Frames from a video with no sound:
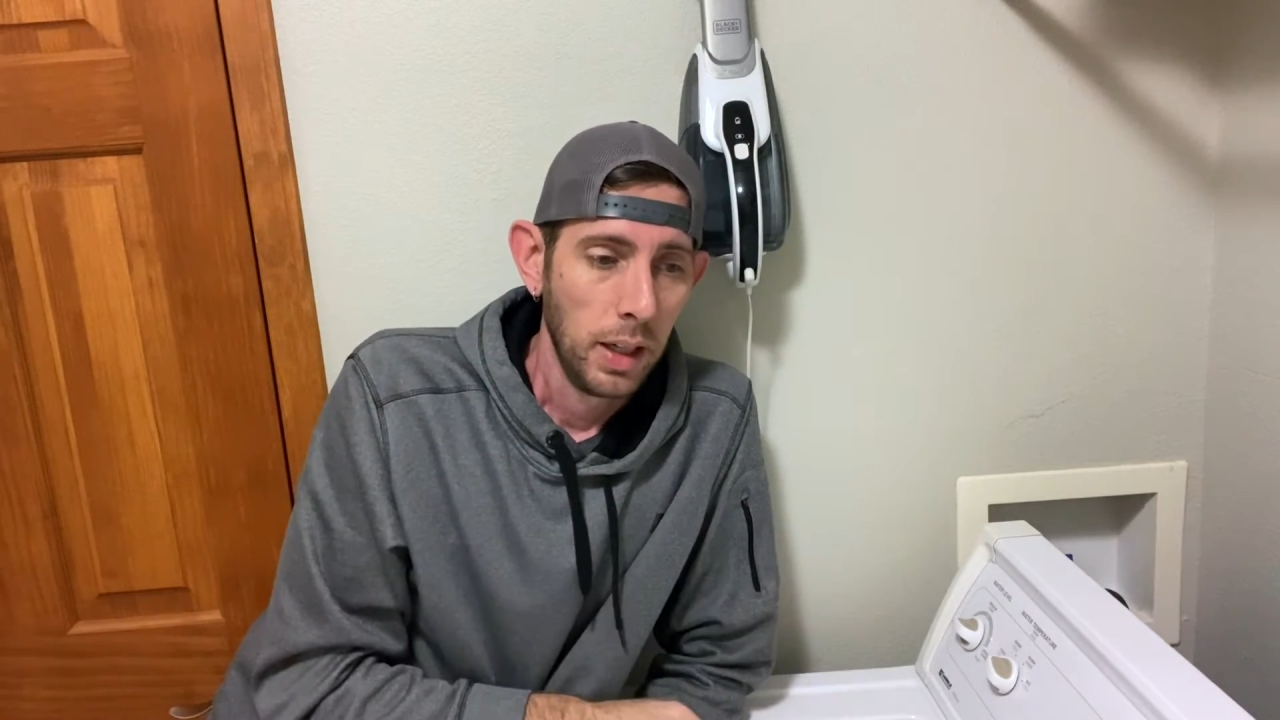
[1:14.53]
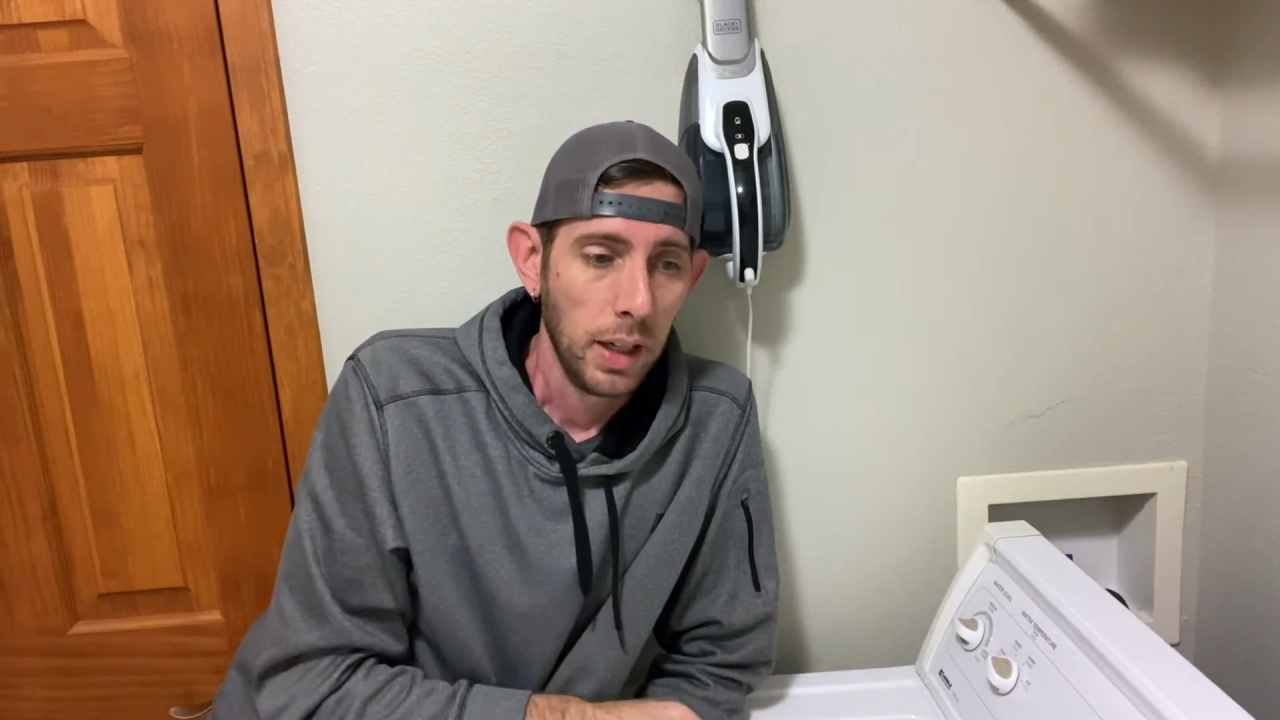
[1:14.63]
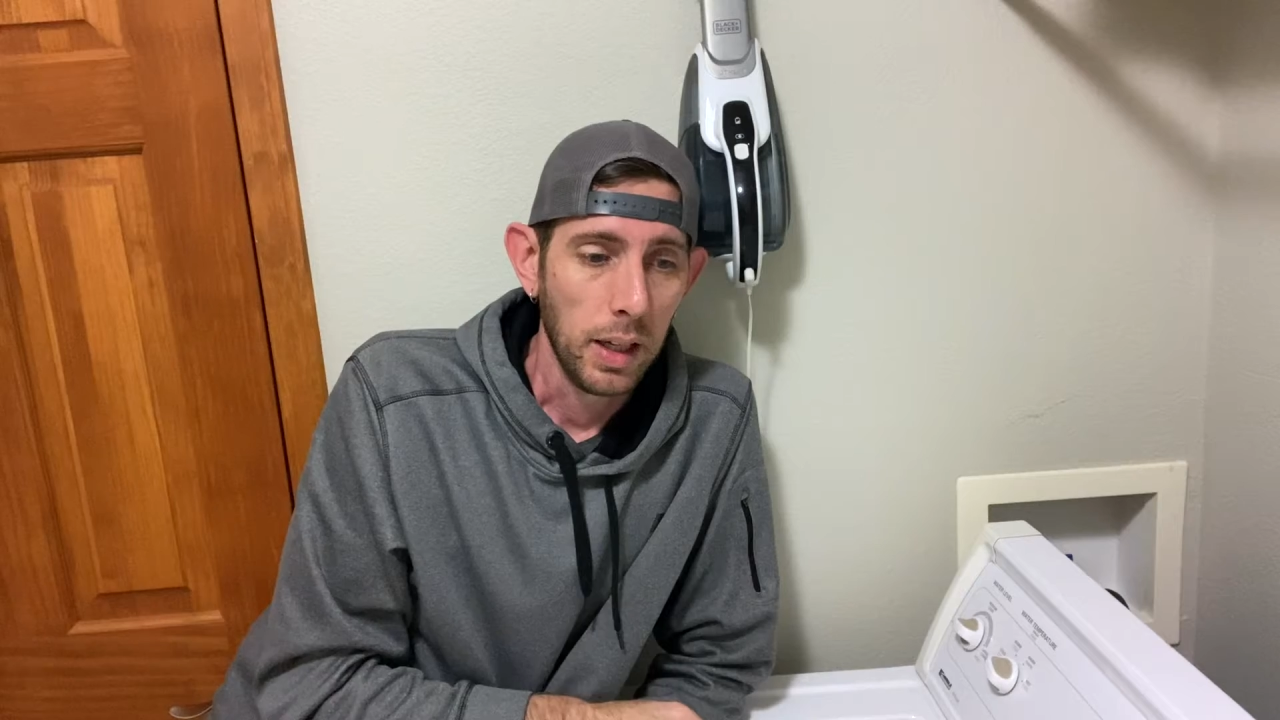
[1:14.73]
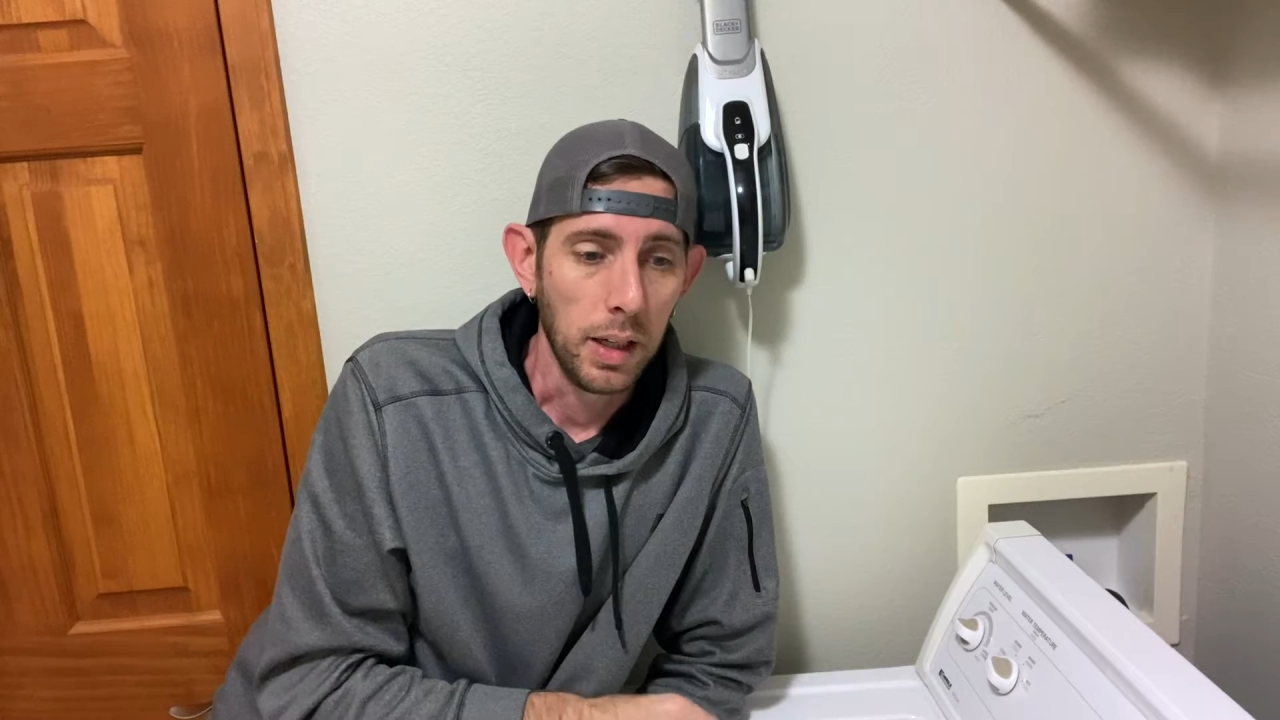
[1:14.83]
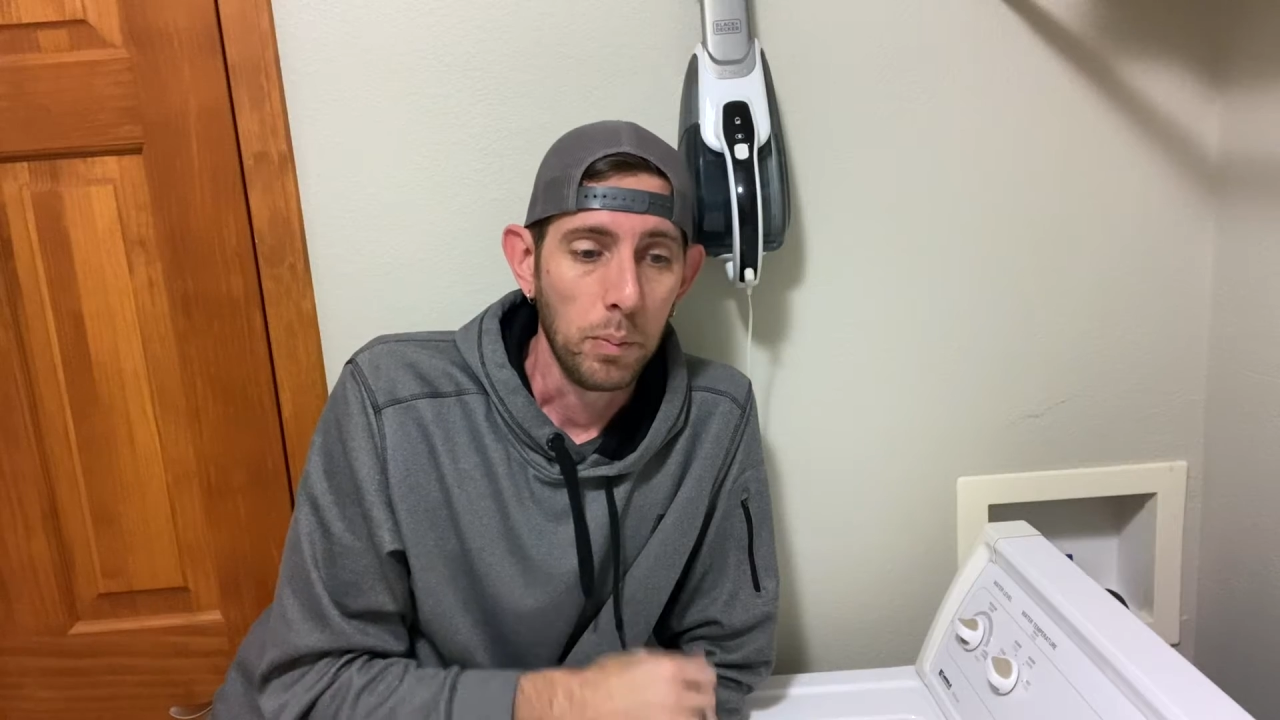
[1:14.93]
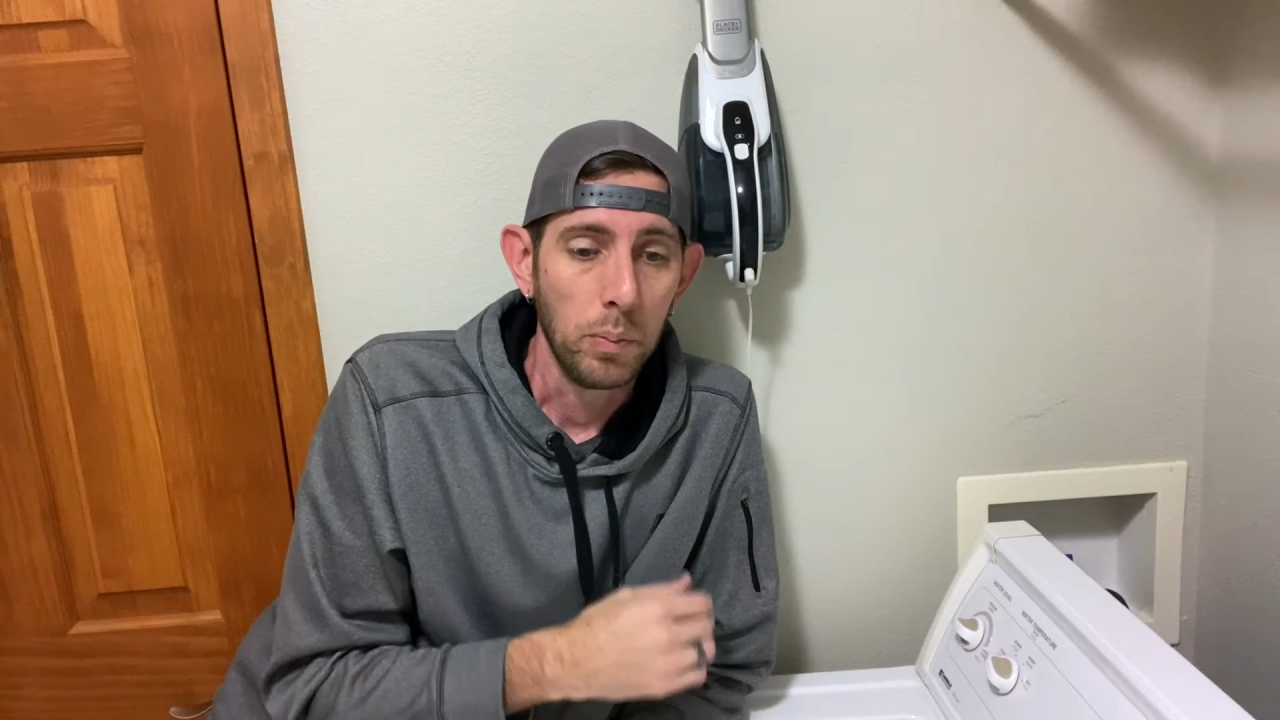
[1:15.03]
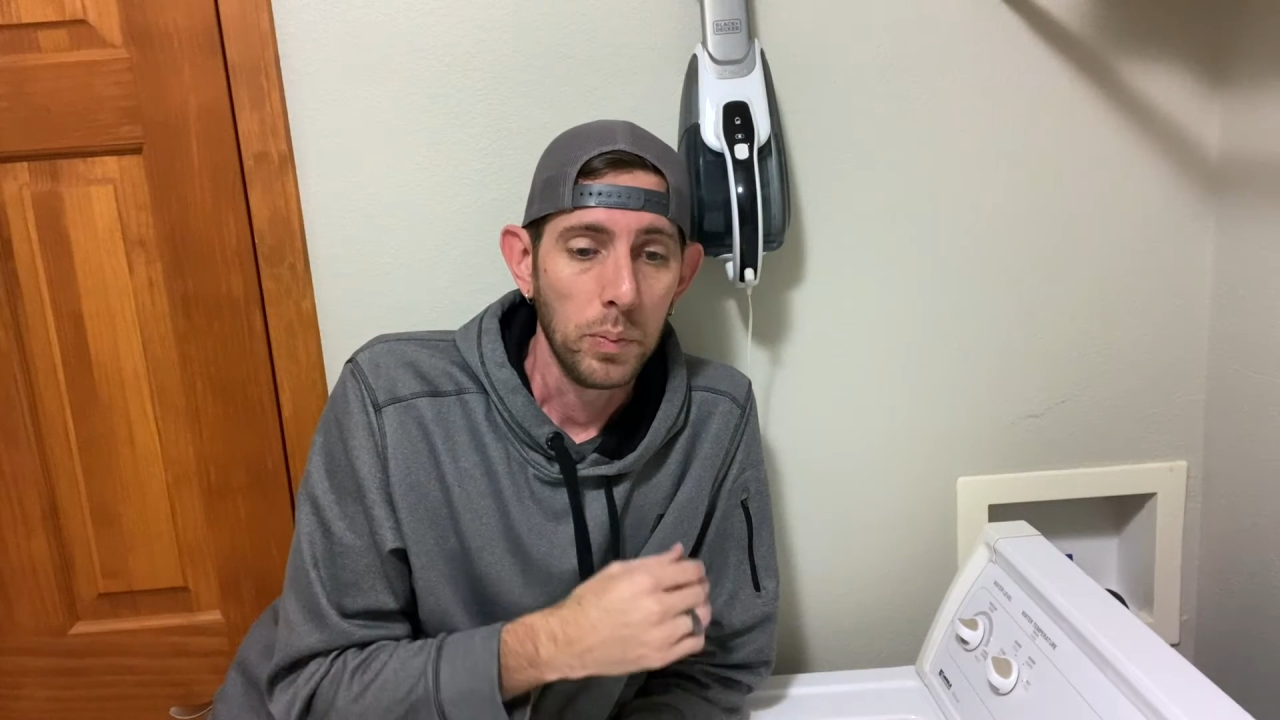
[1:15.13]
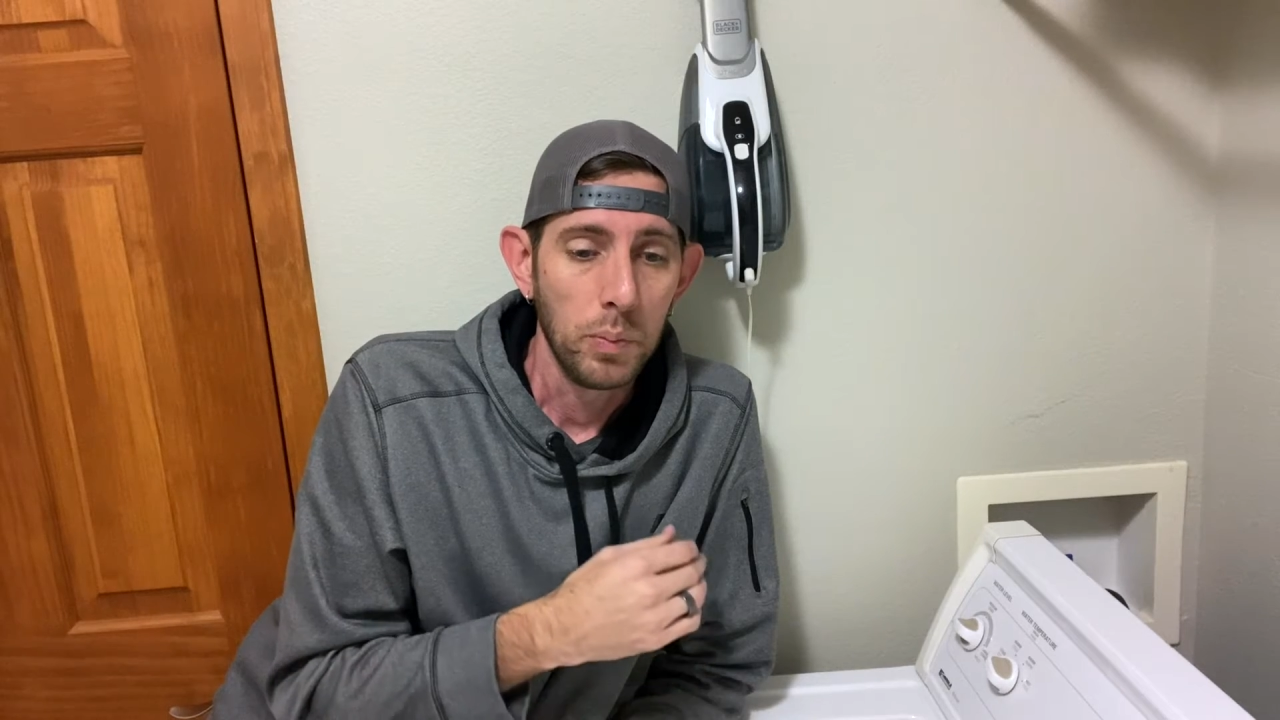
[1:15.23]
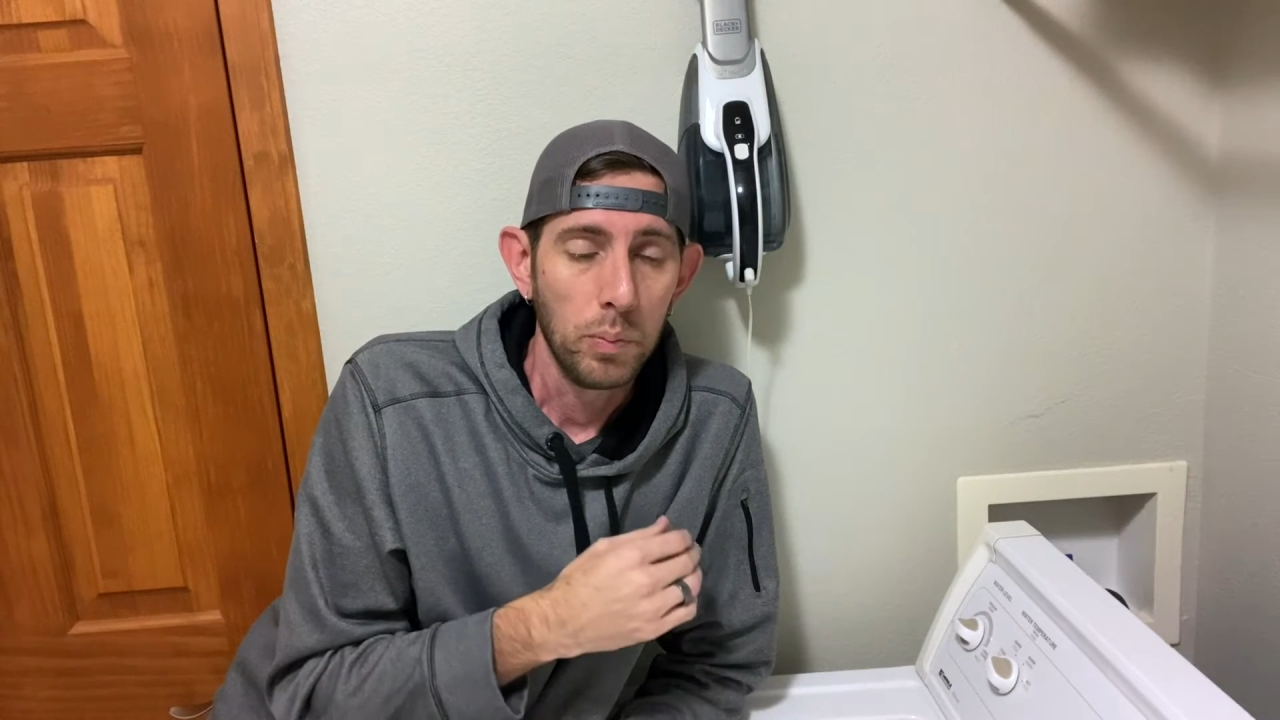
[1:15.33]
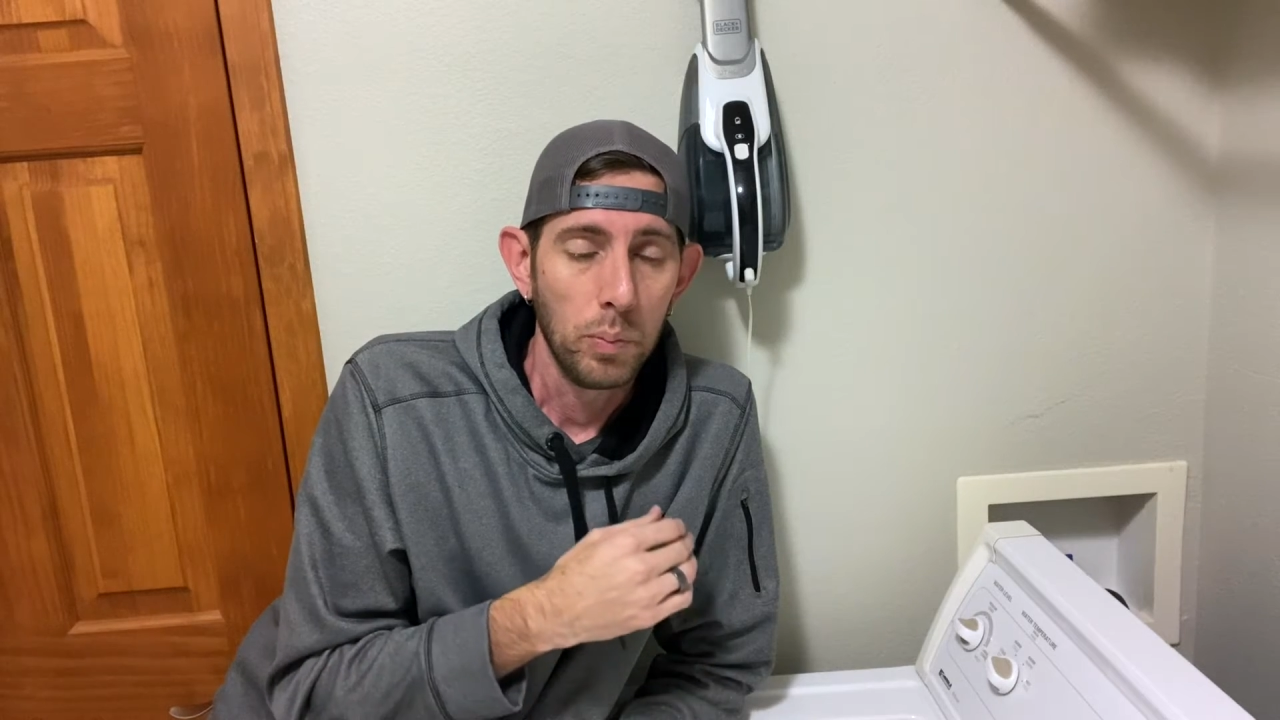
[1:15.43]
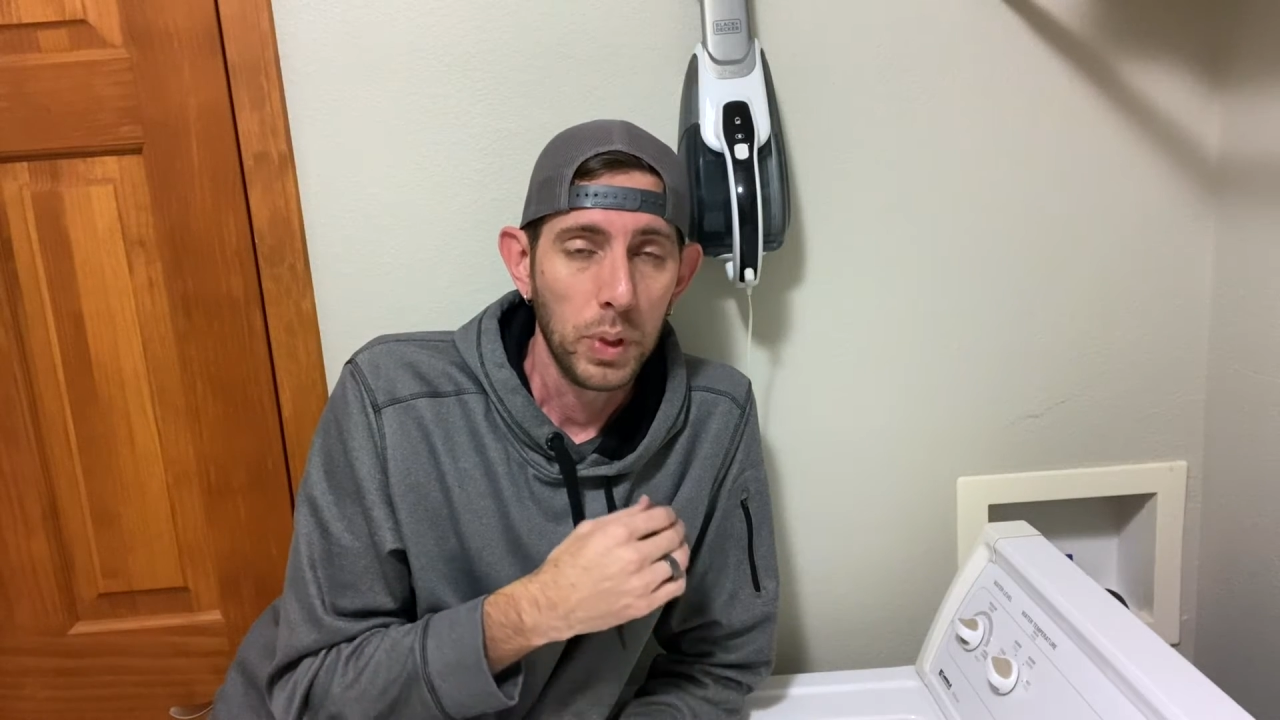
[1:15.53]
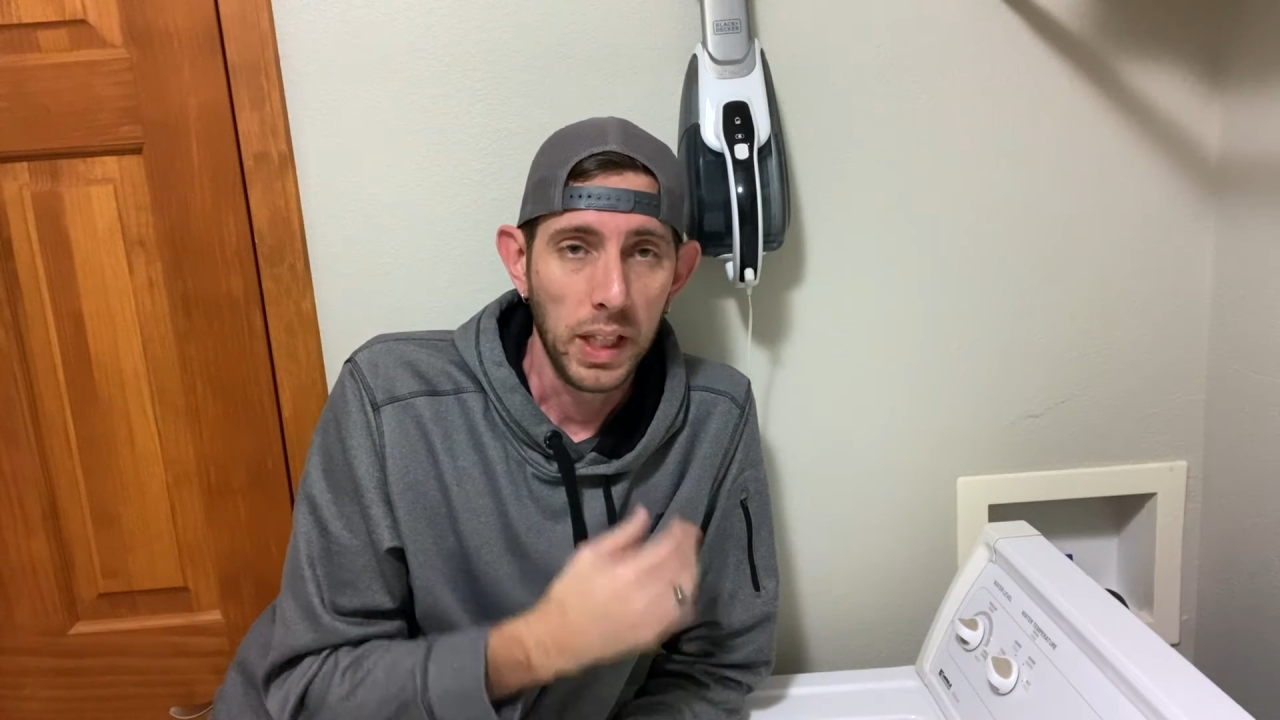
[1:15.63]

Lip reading: But